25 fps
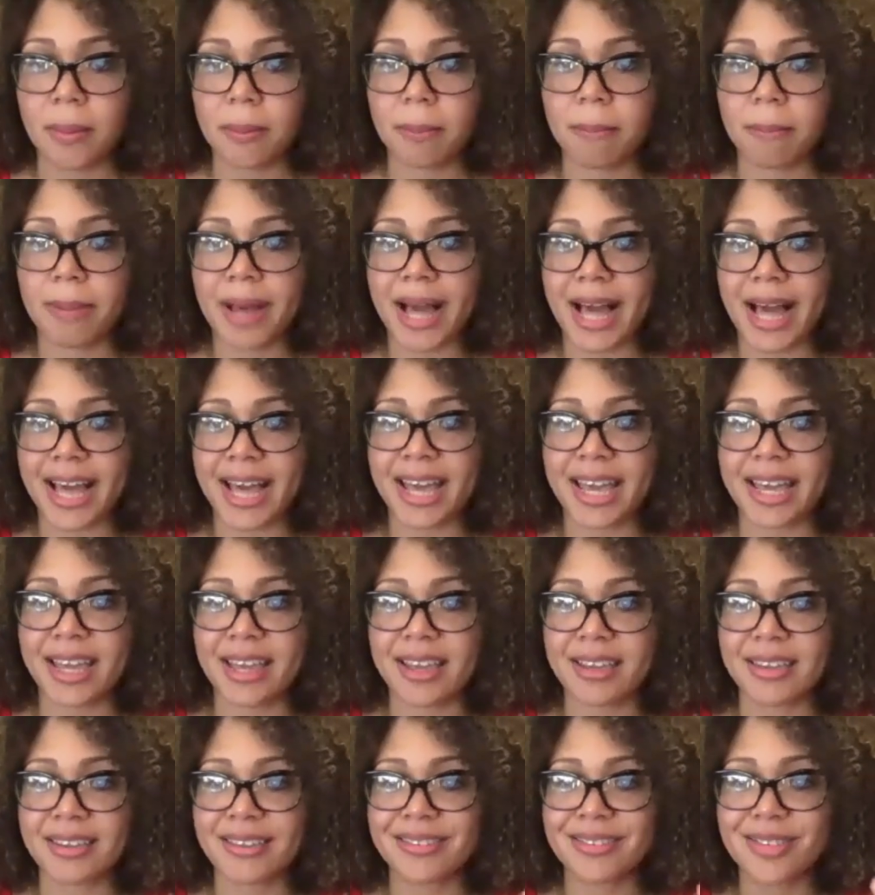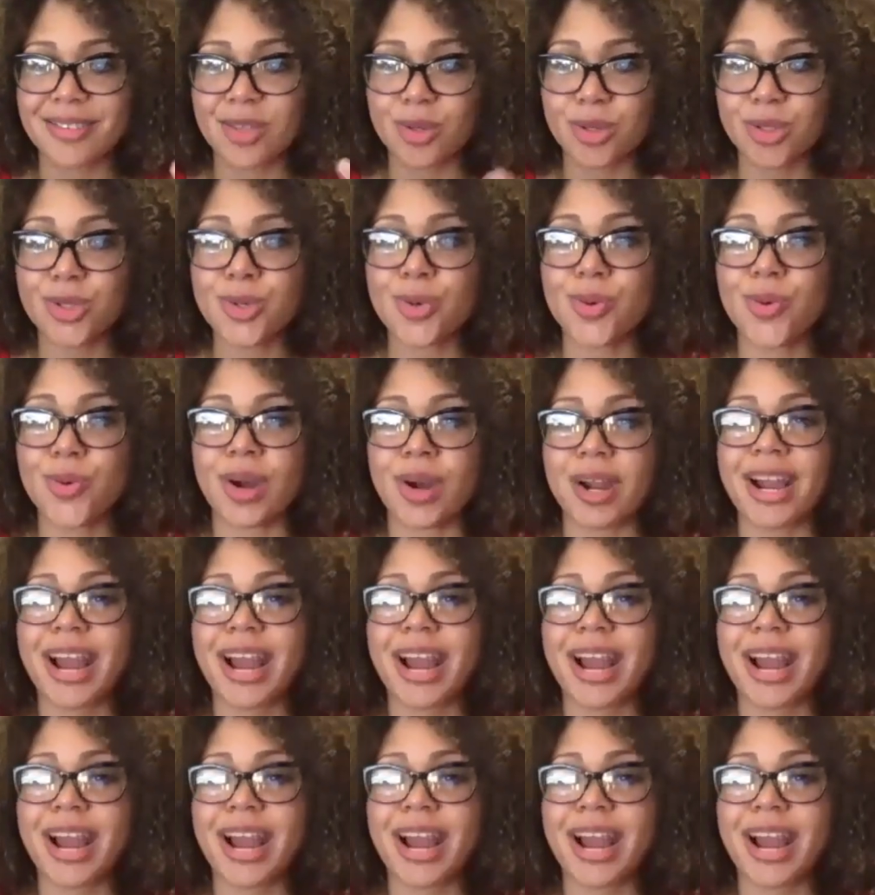by those who are